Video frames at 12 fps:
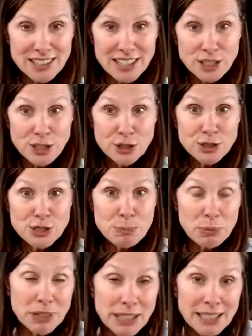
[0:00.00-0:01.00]
then you're
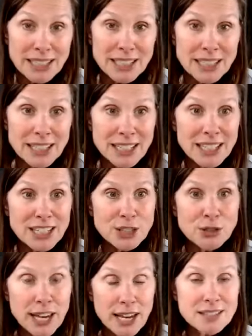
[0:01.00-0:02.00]
depleted.
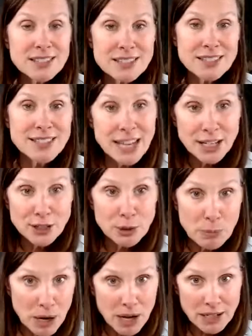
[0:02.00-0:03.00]
You can't sustain
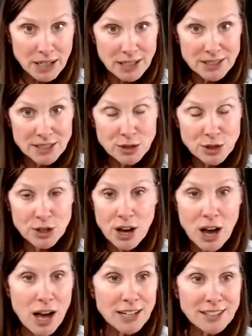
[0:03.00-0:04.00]
your body. So your
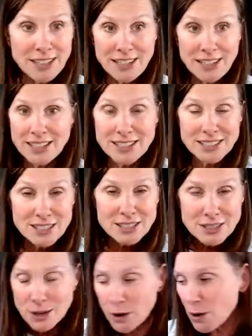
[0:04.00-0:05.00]
Agni is
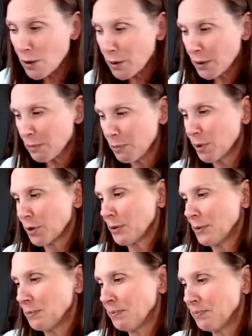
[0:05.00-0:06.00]
so
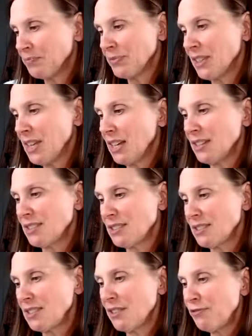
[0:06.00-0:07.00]
important. Okay,
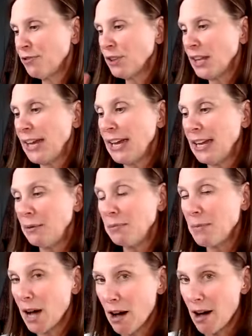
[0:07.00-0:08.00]
the
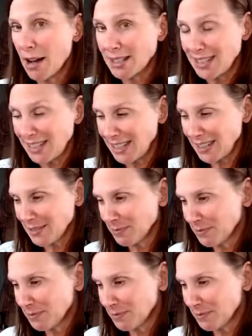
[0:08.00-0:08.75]
flame, Agni,